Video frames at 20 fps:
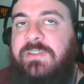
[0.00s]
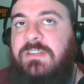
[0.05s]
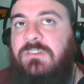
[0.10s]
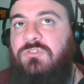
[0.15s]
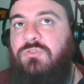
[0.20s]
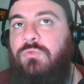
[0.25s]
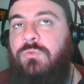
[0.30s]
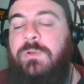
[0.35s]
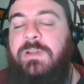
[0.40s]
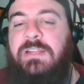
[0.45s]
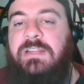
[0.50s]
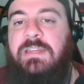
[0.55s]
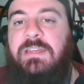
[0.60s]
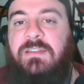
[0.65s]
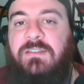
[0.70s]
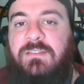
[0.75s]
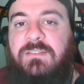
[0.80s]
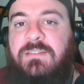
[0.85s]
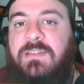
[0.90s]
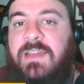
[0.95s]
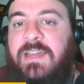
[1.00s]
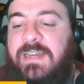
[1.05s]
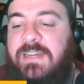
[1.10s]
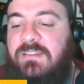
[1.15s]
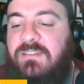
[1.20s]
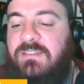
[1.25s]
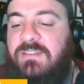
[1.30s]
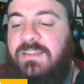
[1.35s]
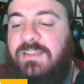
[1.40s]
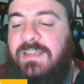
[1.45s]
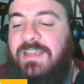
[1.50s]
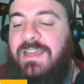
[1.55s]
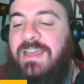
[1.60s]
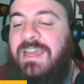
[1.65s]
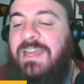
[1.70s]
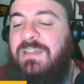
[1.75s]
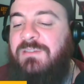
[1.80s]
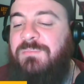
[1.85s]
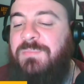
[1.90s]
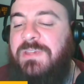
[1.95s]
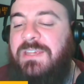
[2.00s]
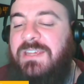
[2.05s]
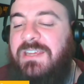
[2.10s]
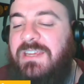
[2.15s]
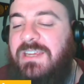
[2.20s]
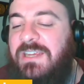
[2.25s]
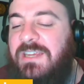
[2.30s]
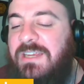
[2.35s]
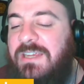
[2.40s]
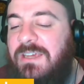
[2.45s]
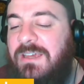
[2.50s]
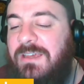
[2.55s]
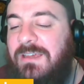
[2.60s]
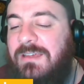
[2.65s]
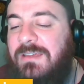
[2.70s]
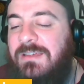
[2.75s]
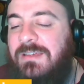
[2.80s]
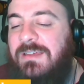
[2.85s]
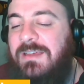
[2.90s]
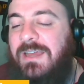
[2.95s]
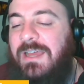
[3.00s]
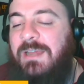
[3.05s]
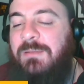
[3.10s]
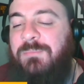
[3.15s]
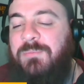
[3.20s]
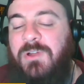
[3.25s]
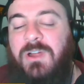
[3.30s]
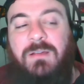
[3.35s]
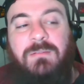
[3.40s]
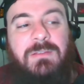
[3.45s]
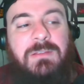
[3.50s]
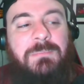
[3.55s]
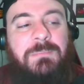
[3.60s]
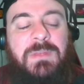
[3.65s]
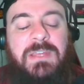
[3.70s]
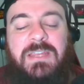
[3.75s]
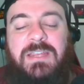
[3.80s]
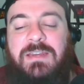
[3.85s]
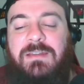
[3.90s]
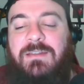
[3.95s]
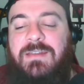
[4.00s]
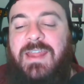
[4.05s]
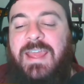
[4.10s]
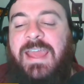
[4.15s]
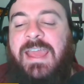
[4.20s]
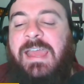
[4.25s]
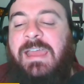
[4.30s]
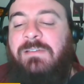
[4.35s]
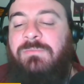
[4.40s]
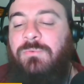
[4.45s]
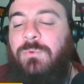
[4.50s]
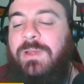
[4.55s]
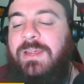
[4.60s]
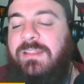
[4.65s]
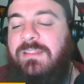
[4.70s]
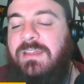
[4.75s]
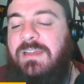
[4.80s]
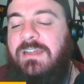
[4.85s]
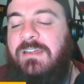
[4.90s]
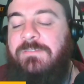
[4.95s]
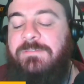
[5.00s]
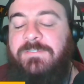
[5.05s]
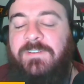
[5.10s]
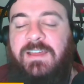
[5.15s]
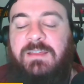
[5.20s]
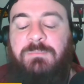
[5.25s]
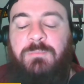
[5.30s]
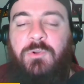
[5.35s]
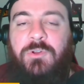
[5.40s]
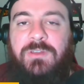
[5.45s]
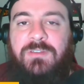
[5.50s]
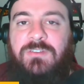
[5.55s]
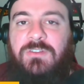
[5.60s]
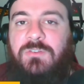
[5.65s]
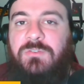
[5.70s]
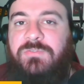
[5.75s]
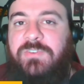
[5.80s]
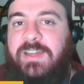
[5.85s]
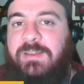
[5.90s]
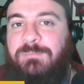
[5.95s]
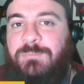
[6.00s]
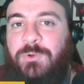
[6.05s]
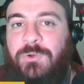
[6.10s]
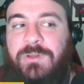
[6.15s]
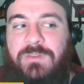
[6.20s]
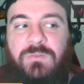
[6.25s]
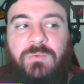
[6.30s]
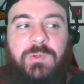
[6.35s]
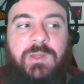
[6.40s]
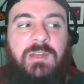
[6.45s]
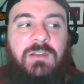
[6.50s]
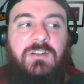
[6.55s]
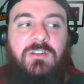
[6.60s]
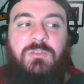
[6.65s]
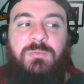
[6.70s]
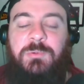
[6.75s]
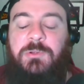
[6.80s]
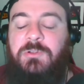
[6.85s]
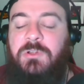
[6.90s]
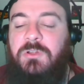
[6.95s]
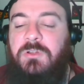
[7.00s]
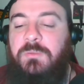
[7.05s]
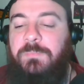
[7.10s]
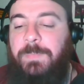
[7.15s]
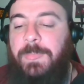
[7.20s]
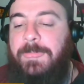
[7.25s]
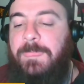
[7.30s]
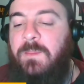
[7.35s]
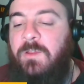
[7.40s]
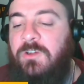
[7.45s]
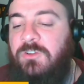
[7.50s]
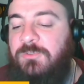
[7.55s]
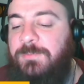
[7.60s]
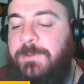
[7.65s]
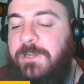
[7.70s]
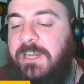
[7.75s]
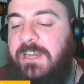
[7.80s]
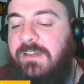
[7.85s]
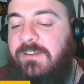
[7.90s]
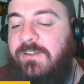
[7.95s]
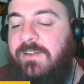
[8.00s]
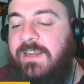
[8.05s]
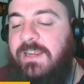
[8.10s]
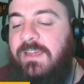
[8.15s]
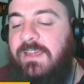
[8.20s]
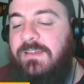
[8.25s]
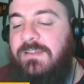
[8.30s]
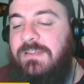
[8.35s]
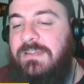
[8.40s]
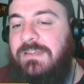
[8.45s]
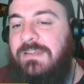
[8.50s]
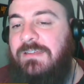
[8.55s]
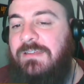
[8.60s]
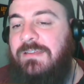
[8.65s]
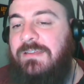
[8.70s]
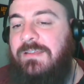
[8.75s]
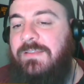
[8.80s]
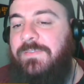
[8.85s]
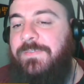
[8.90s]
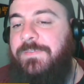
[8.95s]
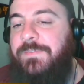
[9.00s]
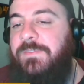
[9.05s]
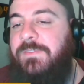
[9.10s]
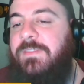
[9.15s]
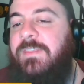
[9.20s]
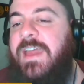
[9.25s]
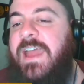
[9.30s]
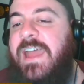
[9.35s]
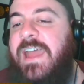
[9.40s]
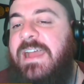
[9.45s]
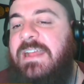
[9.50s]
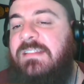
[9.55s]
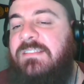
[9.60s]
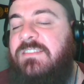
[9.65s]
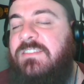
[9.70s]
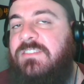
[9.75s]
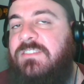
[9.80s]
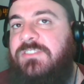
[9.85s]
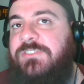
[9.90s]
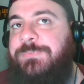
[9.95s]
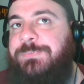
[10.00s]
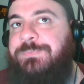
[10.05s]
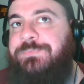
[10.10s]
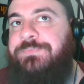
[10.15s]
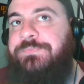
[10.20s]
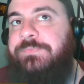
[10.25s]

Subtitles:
is really enticing. I'd probably be halfway there. 5.2, 5.3 yards per carry. That's